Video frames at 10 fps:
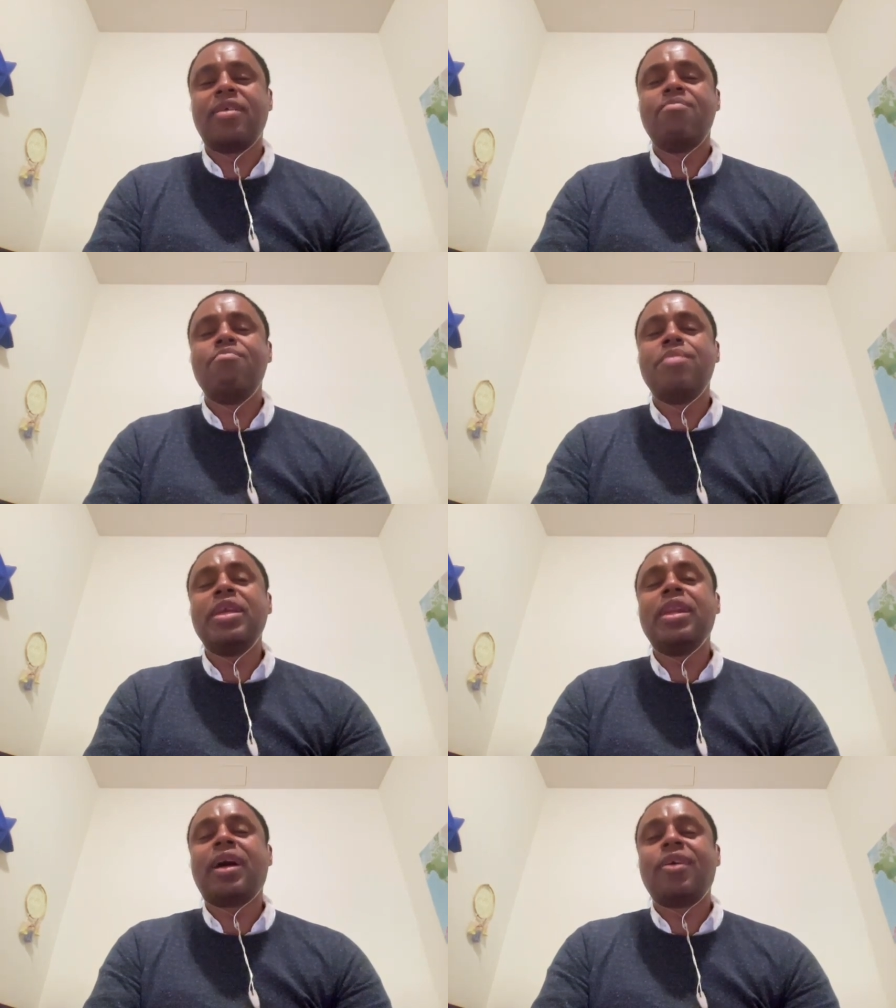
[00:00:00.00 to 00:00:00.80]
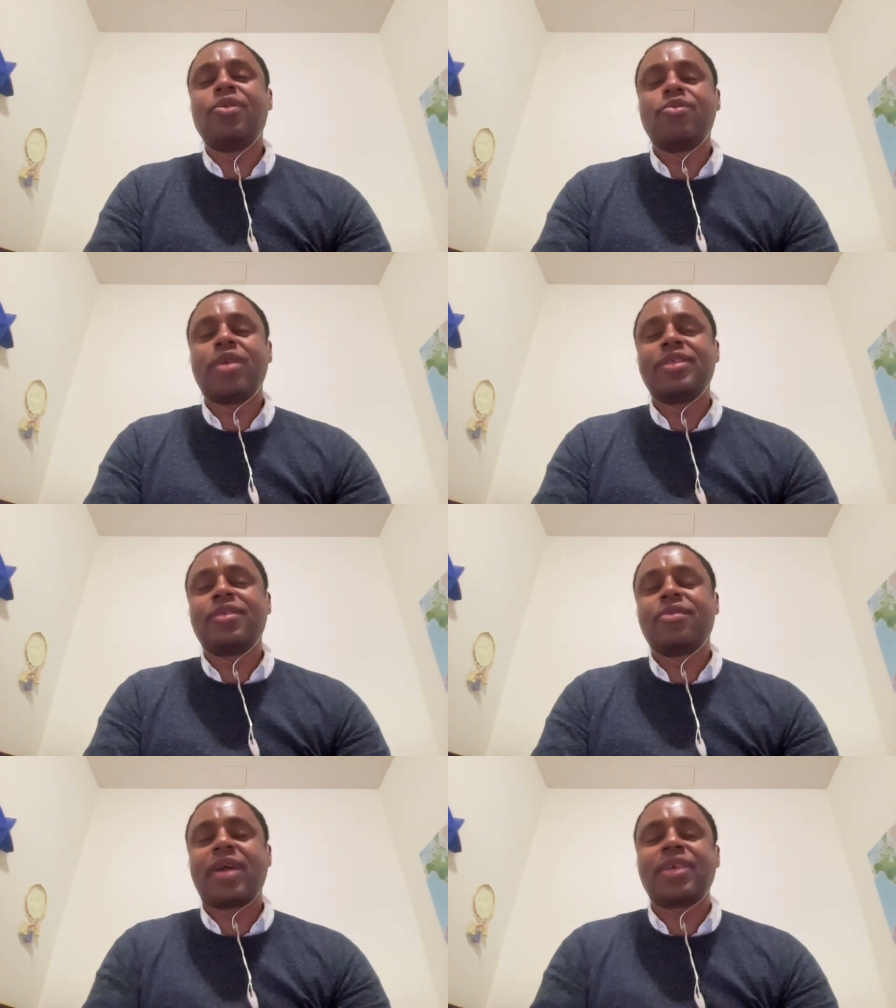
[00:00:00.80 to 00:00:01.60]
Mina, who runs
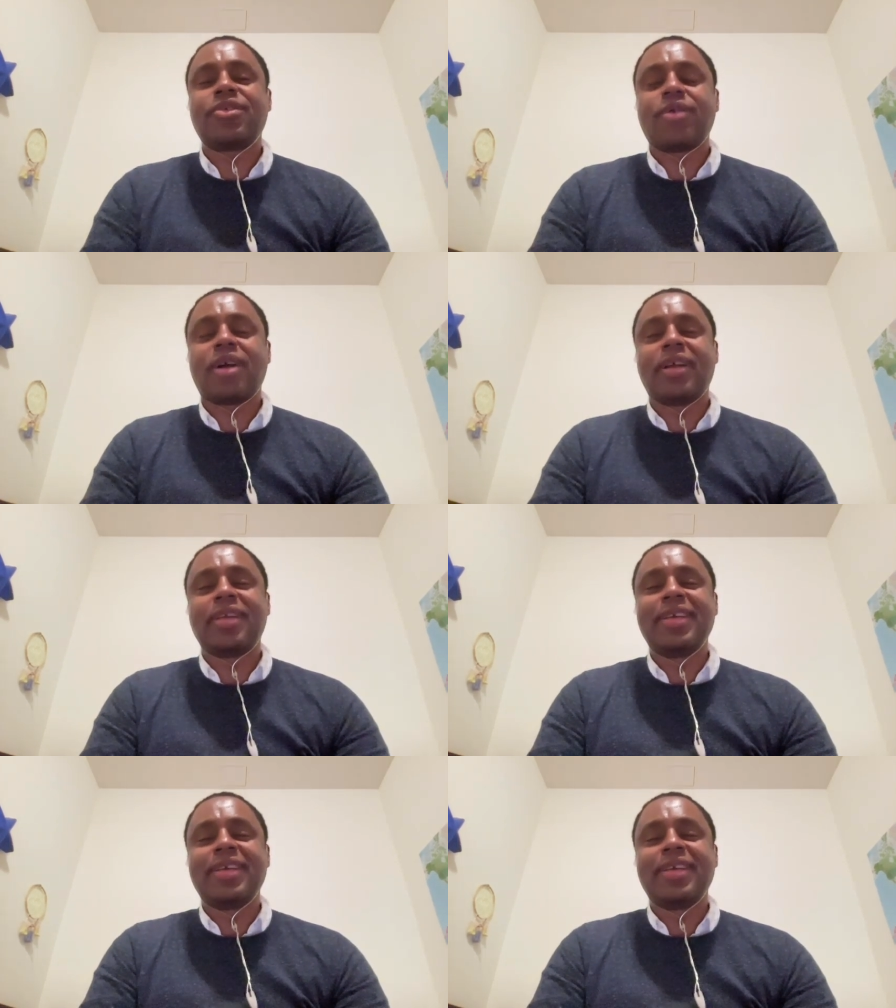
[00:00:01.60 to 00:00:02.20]
the restaurant